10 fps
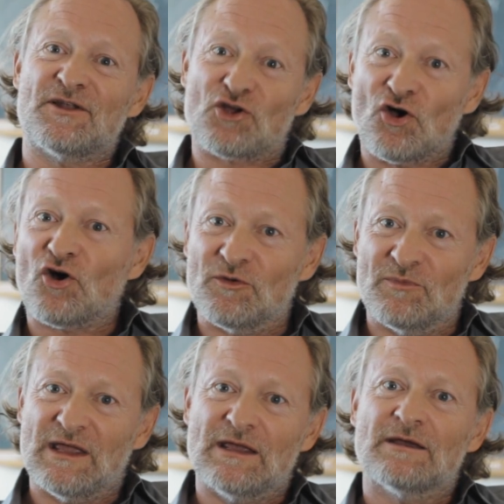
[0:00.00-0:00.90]
an
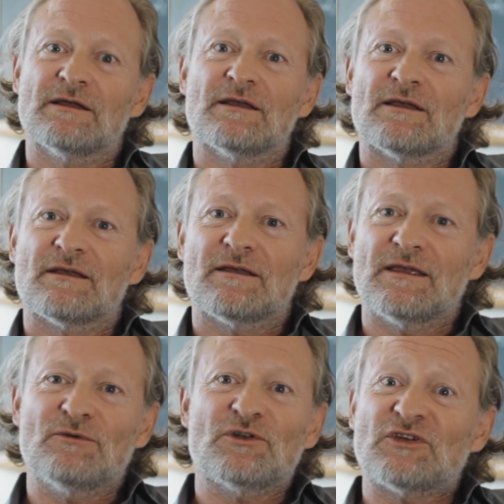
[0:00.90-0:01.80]
economy?
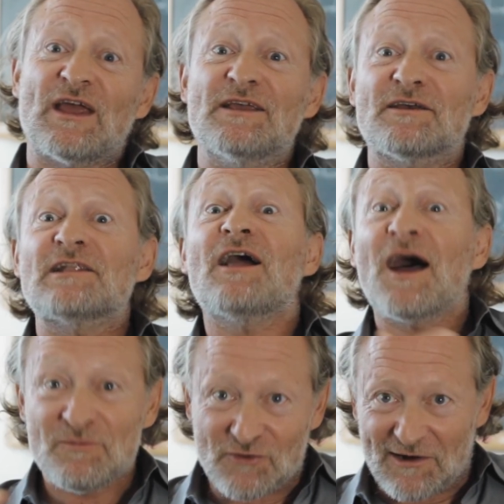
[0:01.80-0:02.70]
It would take a
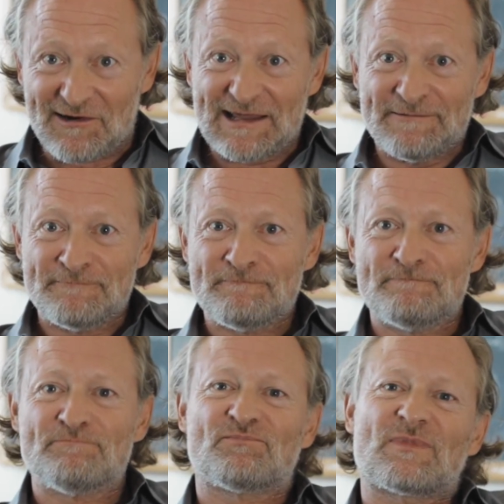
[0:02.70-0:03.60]
library.
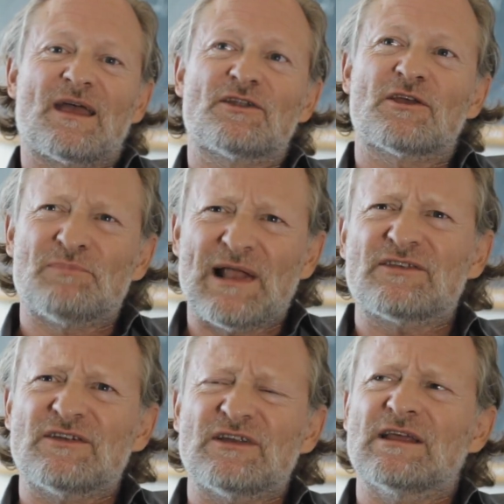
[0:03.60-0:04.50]
And
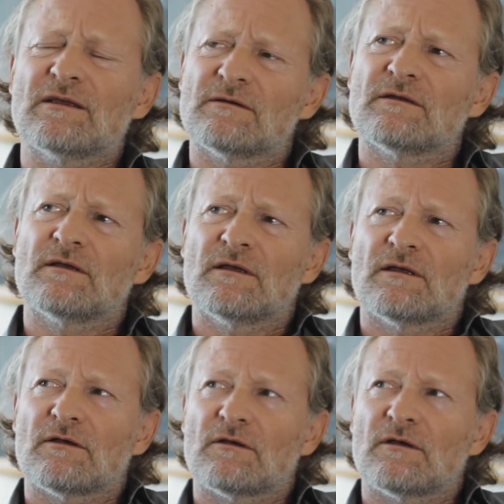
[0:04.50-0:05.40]
complexity
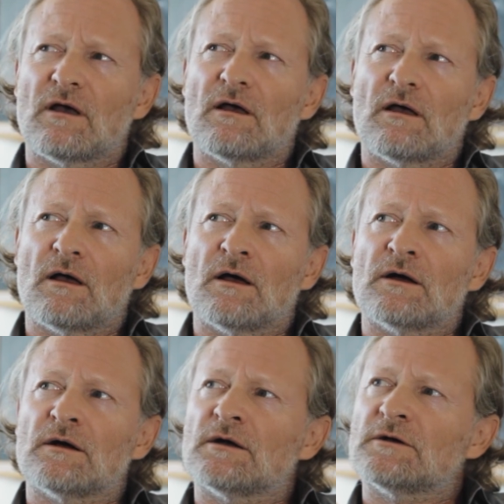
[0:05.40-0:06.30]

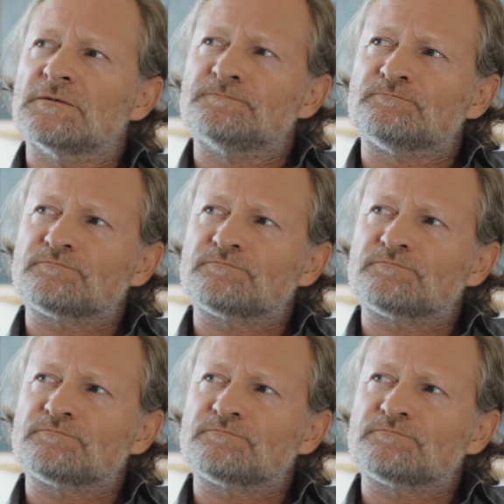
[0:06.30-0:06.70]
uh,